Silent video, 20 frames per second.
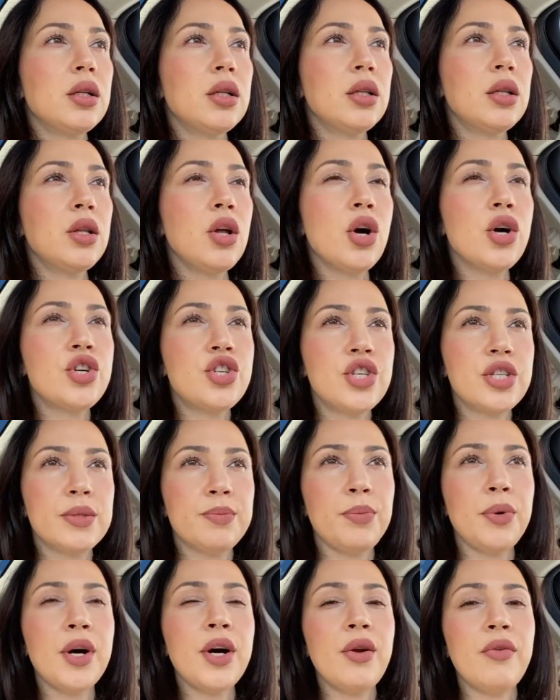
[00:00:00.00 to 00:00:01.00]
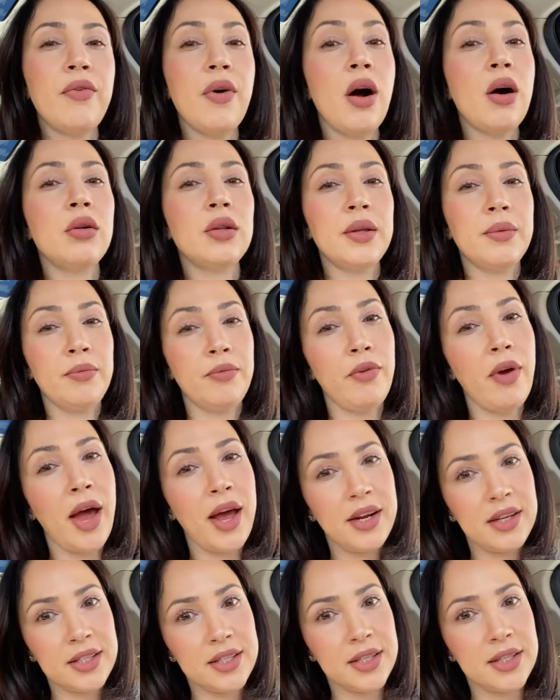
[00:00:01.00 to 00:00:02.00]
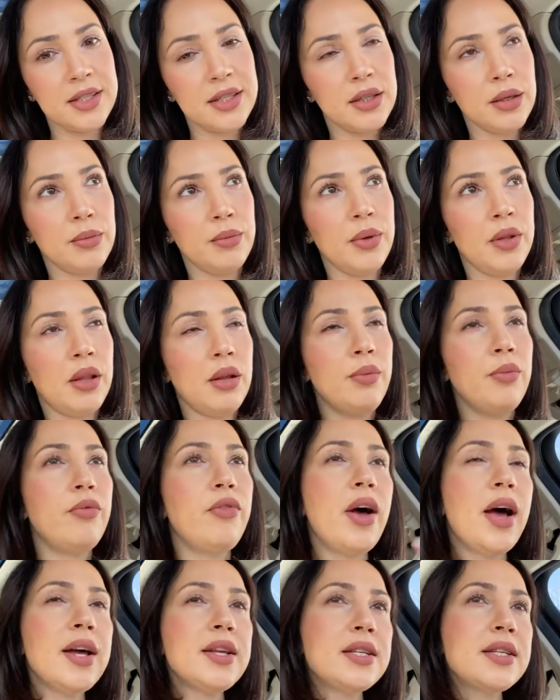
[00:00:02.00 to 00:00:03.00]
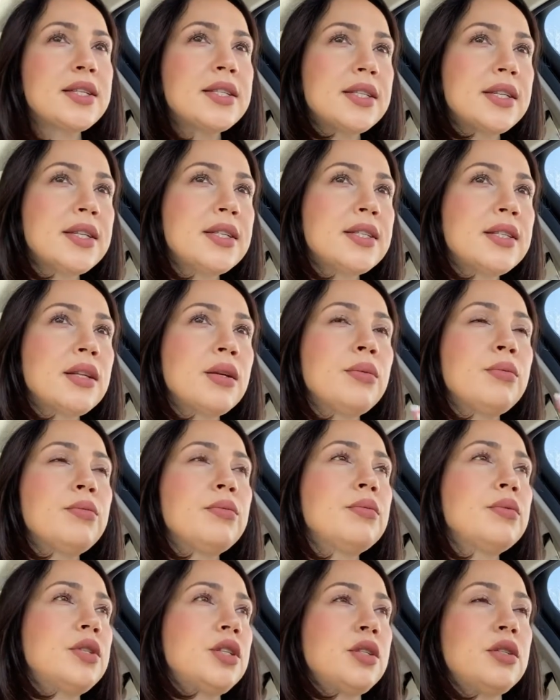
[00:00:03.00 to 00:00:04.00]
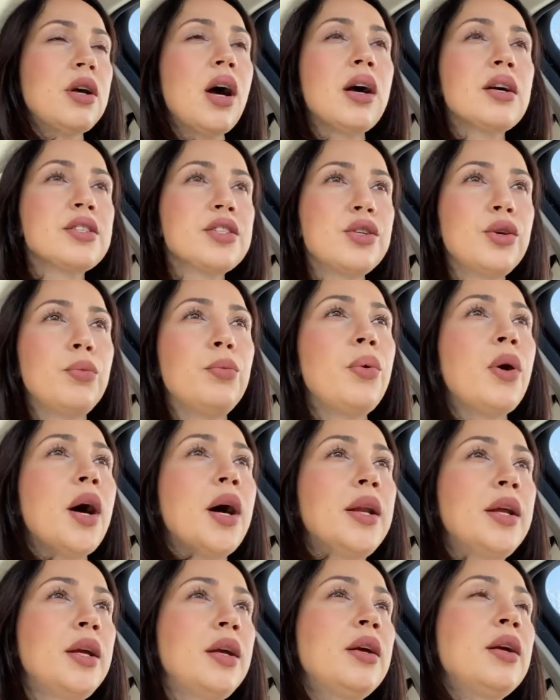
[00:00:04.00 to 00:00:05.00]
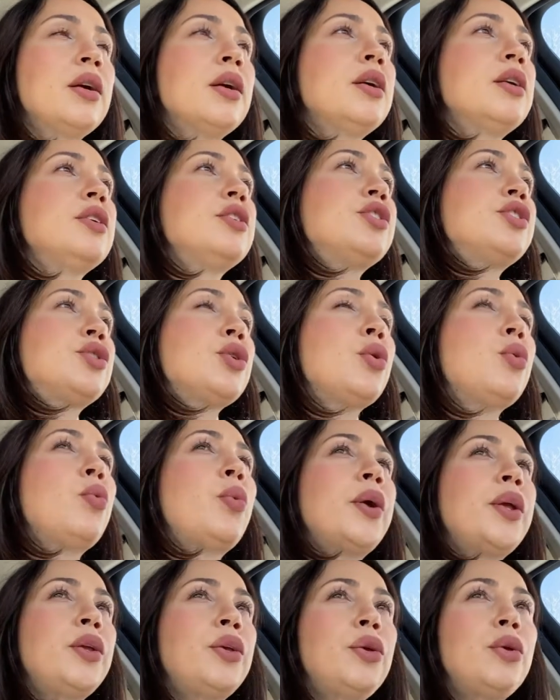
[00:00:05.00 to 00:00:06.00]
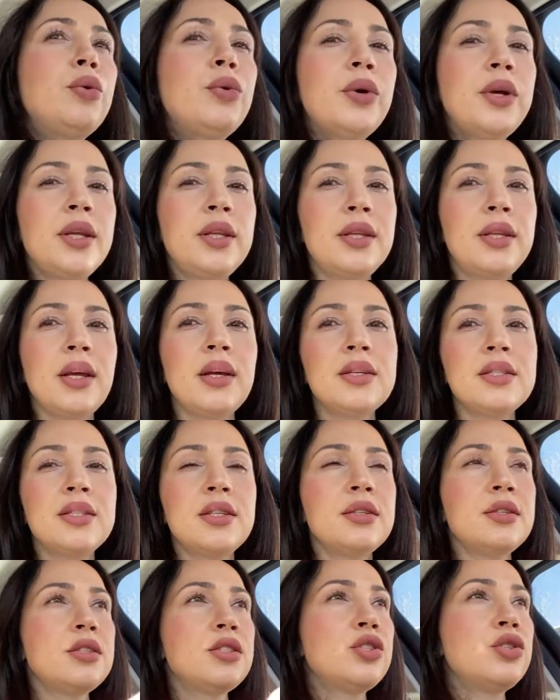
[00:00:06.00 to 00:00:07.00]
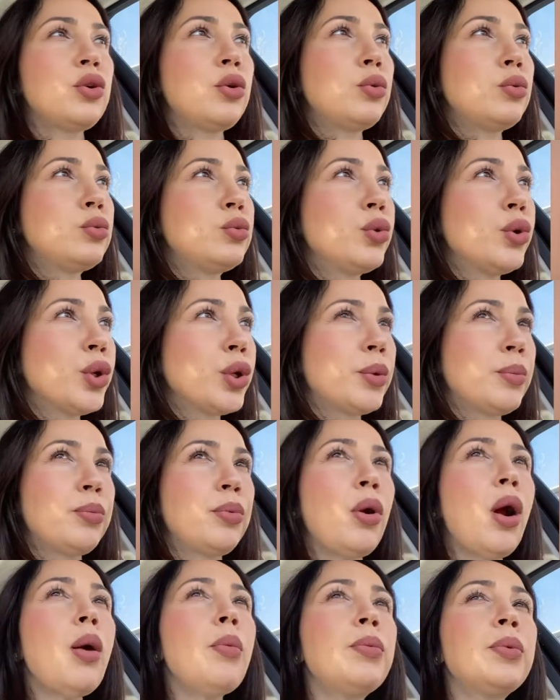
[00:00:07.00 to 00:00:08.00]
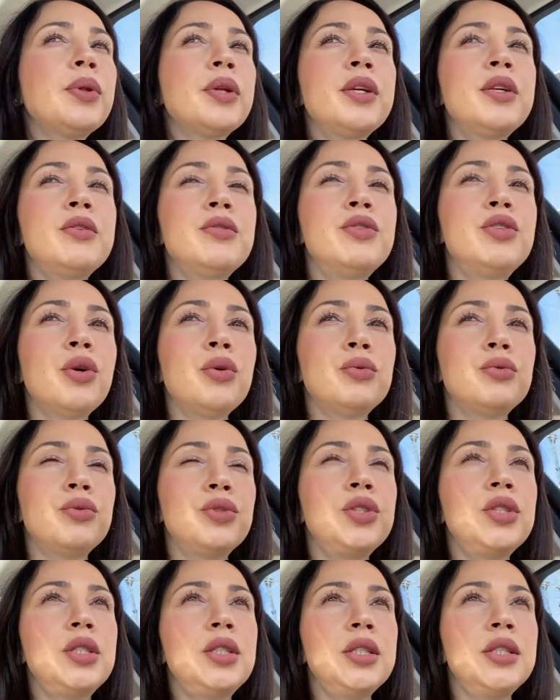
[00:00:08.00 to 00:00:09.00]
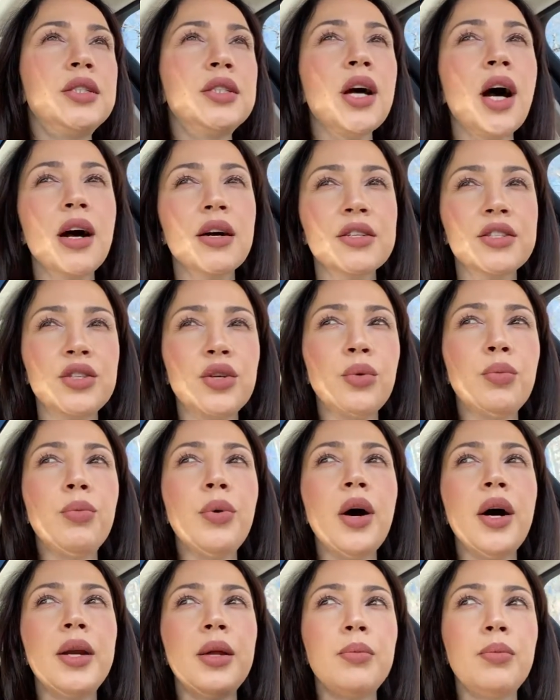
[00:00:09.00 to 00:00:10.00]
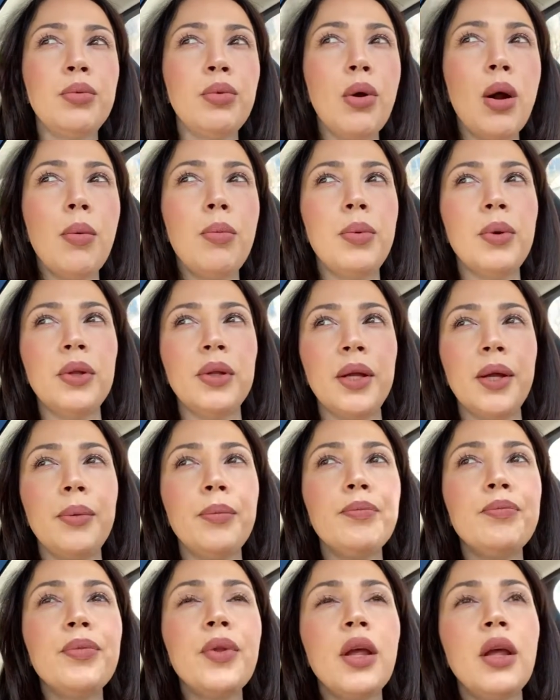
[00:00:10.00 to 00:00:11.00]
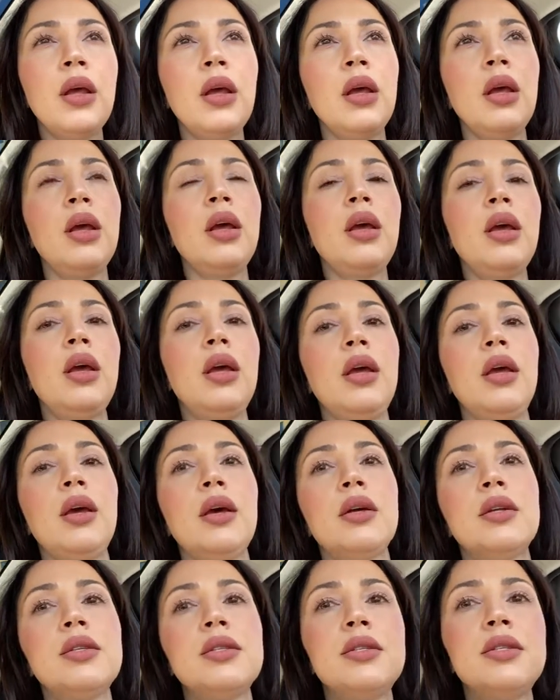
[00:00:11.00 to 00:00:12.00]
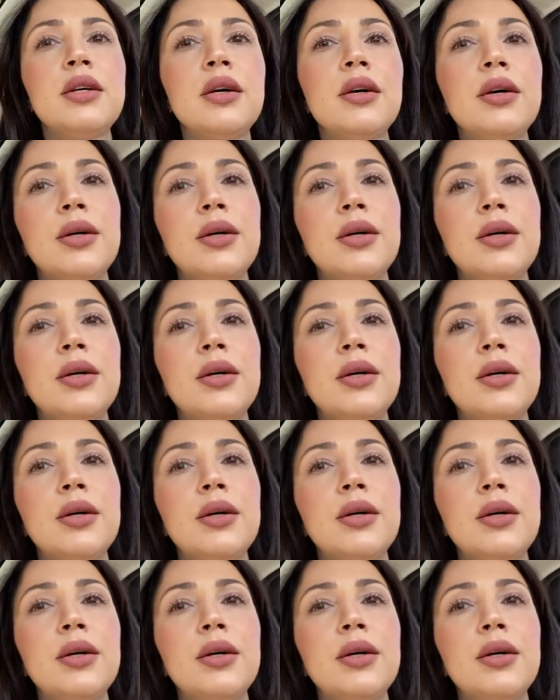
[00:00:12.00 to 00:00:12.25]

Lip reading: largest part of our lymphatic system, and lymphatic system detox your body. So when your intestines don't work properly, you don't detox your body properly. And